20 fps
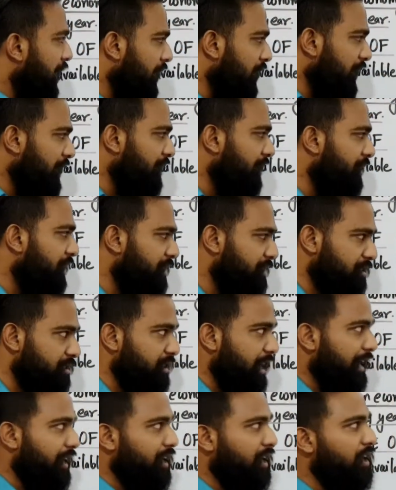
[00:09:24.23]
it
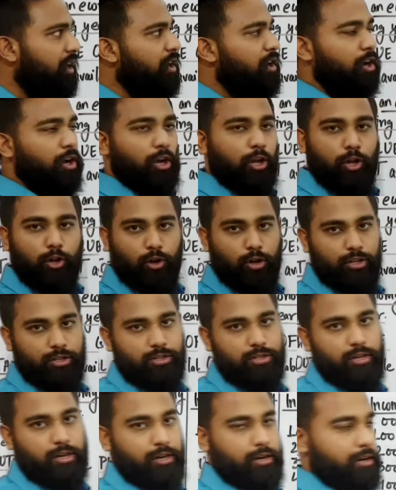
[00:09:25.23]
increases at a
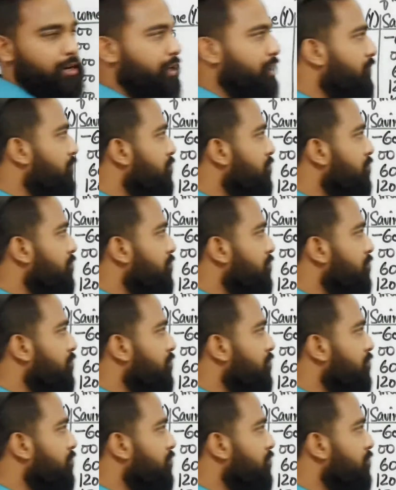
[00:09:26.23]
constant rate.